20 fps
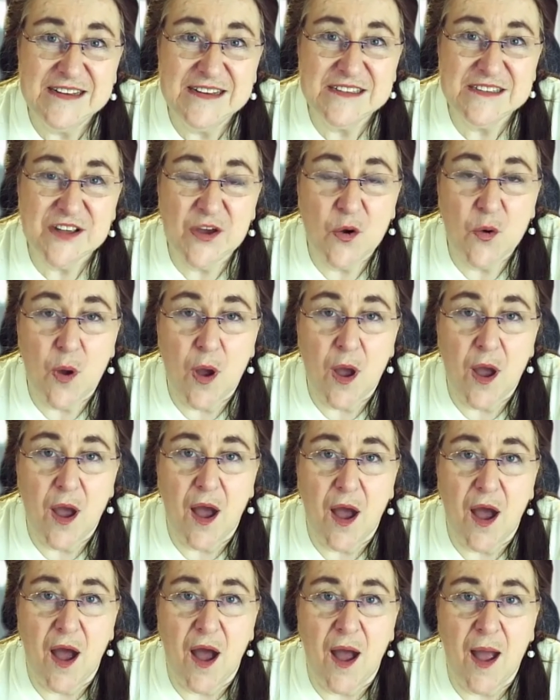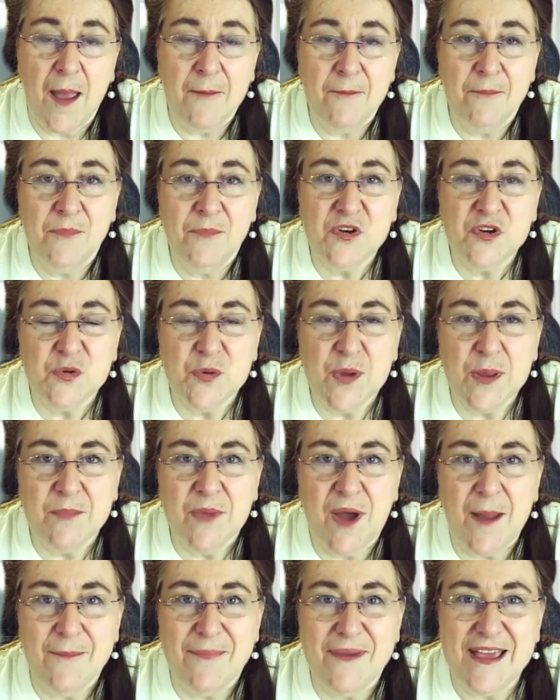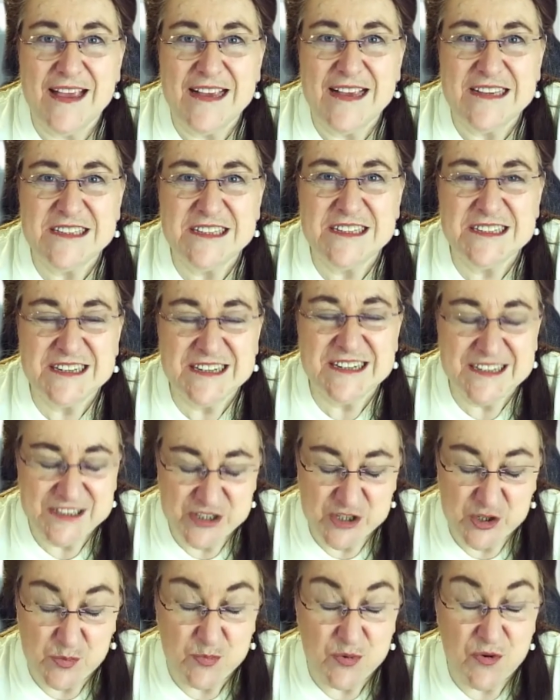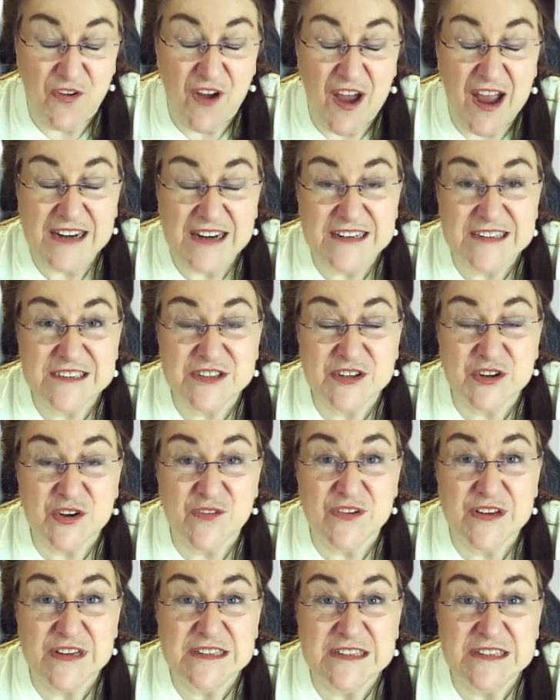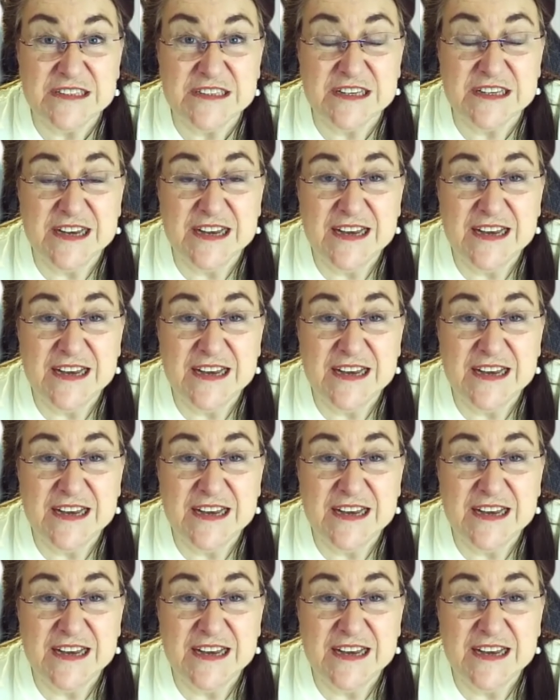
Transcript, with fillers: So I'm doing my best to provide a service